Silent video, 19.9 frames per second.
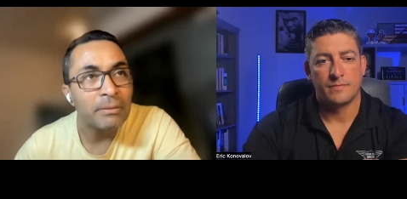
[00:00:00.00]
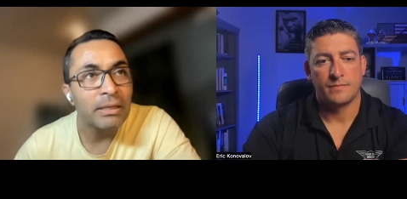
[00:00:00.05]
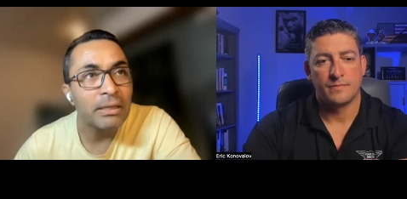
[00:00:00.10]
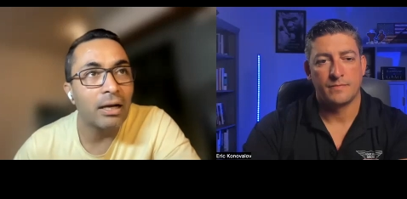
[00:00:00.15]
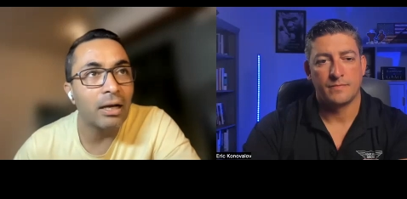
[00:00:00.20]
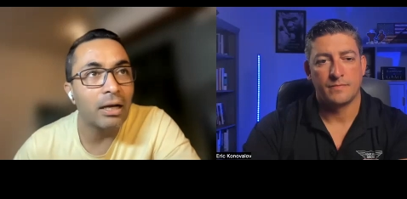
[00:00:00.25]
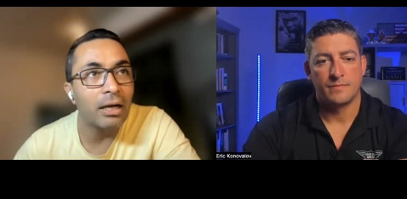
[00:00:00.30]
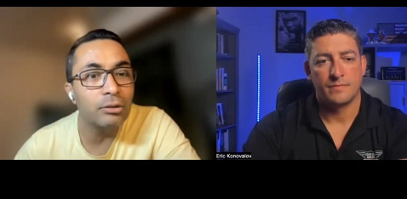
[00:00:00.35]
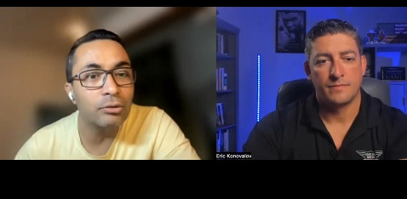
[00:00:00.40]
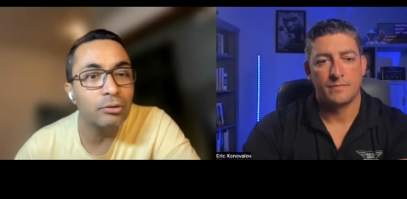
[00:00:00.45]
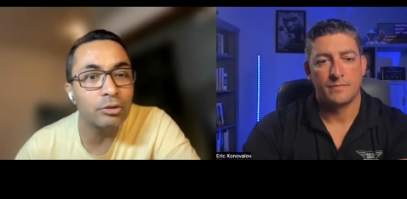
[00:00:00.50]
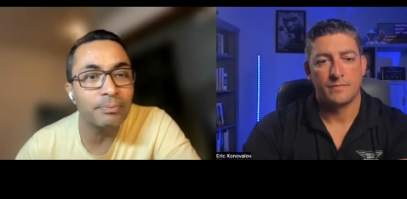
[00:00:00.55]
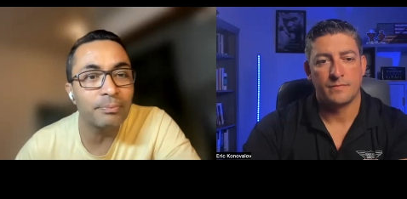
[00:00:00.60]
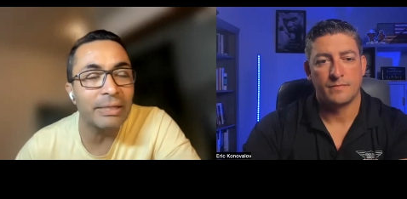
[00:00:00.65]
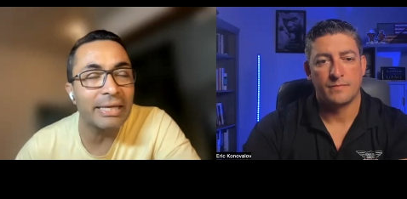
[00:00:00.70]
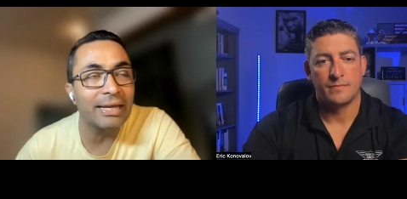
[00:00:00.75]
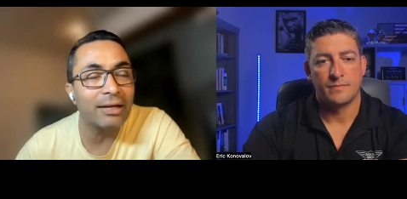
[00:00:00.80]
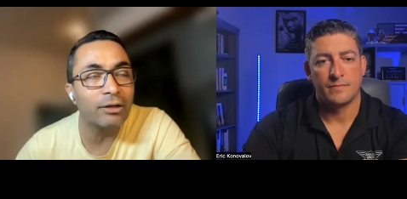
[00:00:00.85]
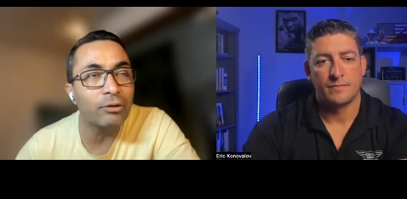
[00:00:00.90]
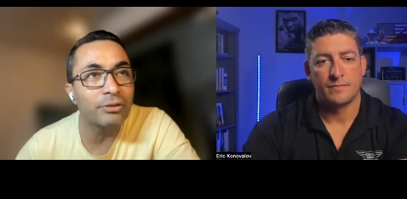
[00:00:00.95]
Speaker 1: Uh, who's
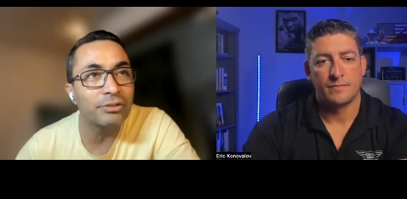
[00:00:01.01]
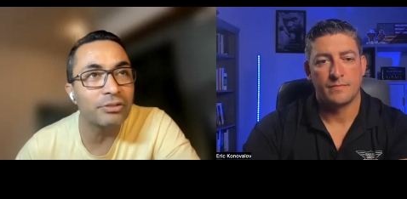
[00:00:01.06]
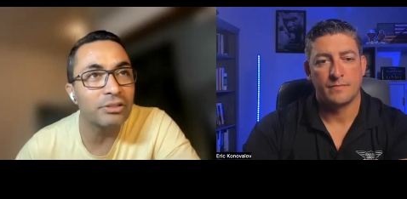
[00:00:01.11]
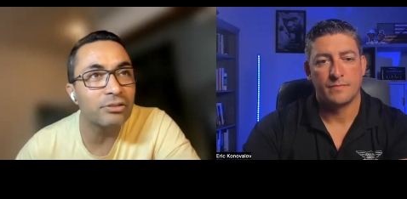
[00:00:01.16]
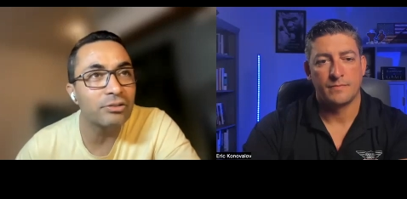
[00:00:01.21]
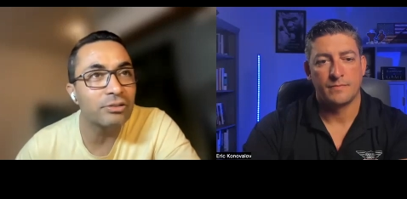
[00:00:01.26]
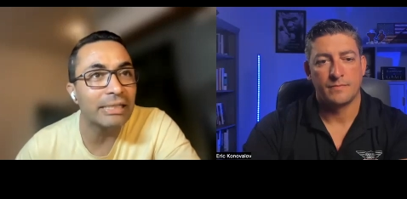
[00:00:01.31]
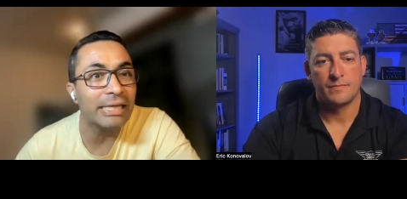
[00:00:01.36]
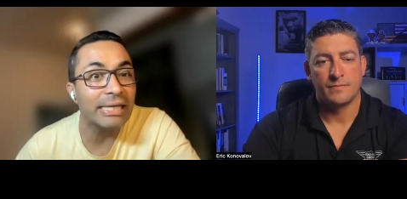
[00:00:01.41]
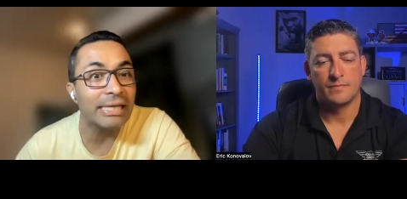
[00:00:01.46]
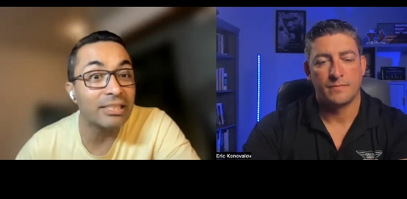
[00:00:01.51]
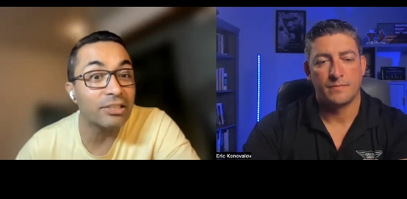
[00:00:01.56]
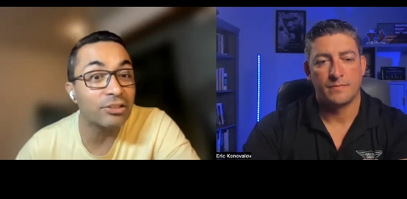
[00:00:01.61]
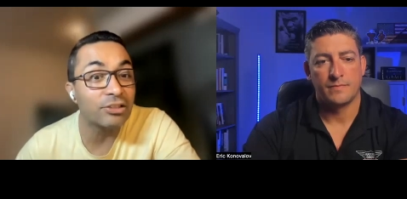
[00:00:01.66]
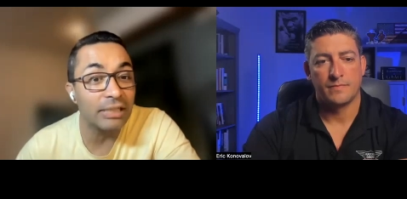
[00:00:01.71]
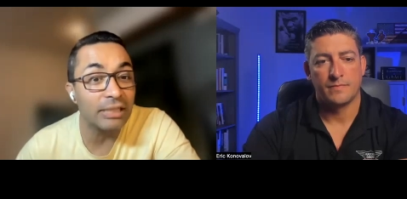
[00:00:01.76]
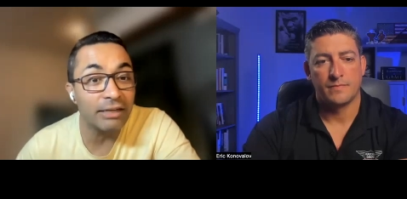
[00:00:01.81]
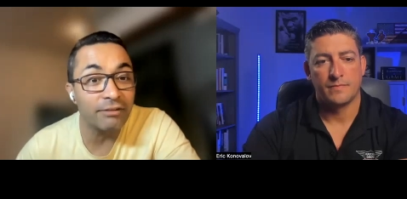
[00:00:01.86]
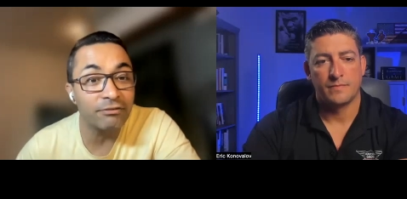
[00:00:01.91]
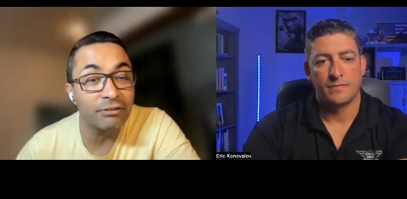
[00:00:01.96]
Mikhail Kosinski? He's a
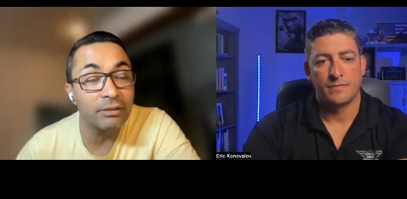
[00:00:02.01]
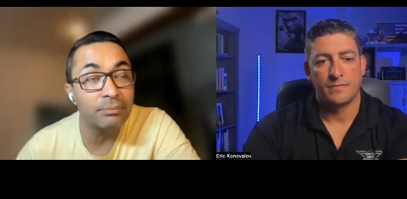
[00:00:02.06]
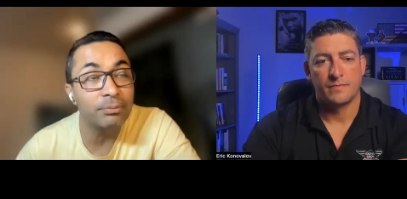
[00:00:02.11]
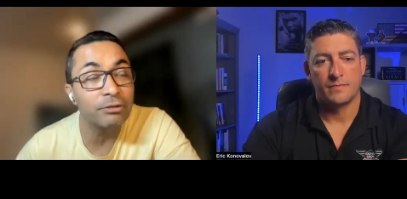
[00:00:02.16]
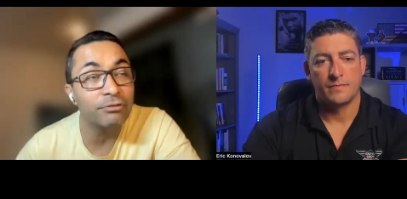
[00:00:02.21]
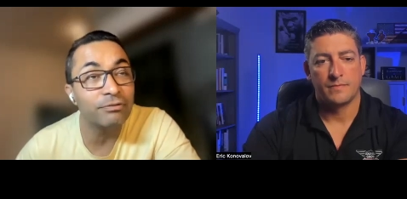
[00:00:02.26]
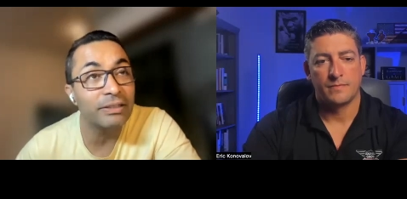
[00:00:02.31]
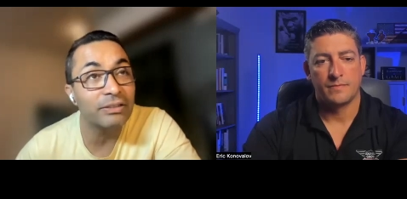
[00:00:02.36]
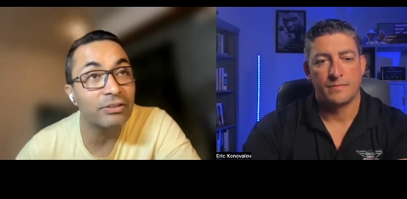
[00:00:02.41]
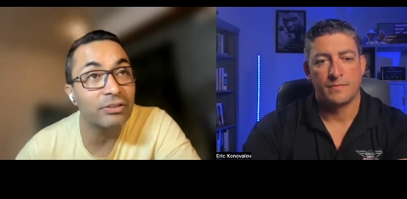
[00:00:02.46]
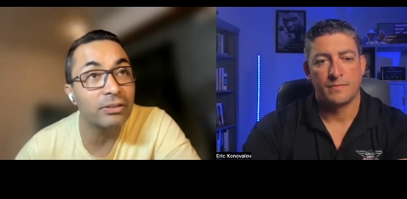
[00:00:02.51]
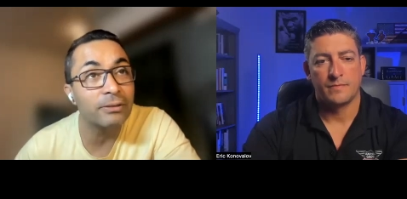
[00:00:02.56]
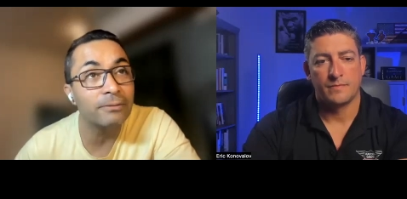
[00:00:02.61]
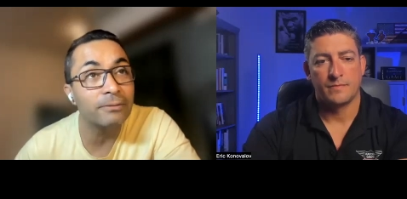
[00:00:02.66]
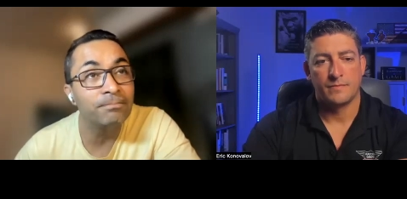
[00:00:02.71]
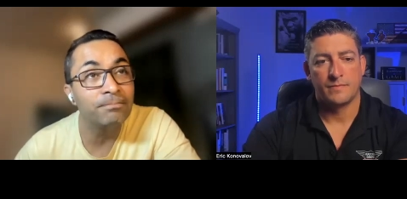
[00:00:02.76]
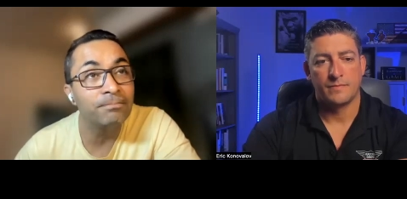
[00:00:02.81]
Stanford professor.